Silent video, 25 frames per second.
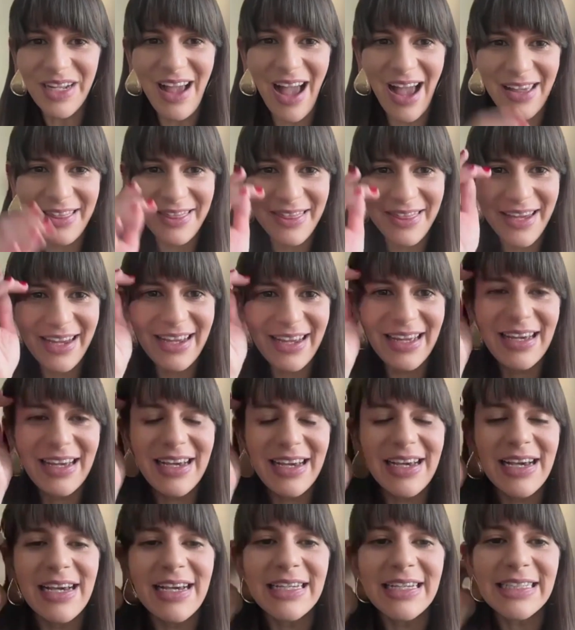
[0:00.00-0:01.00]
I think
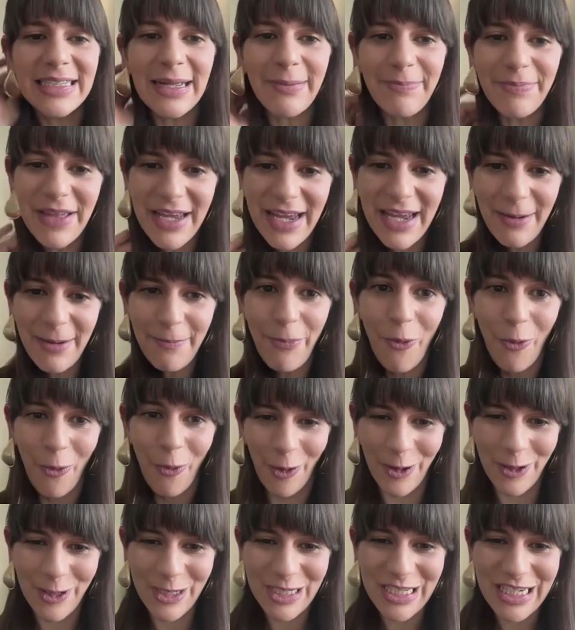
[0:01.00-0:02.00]
something
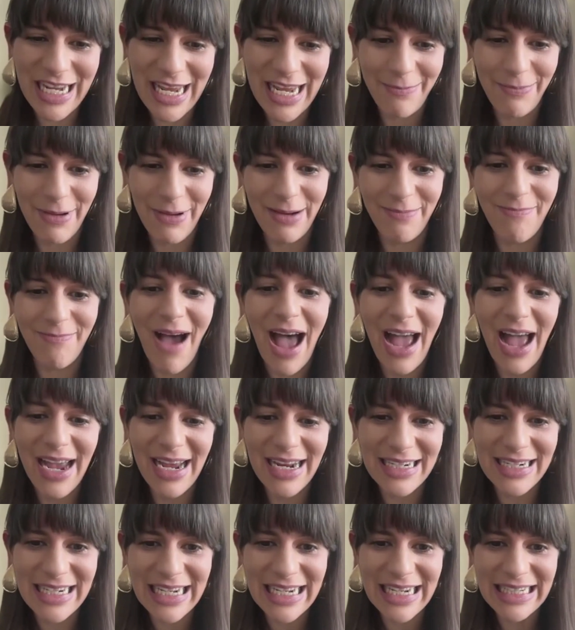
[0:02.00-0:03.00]
important to keep in
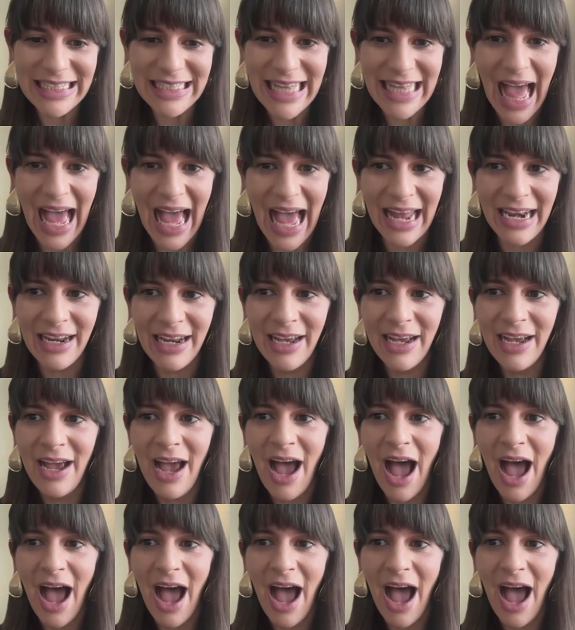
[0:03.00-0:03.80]
mind is that,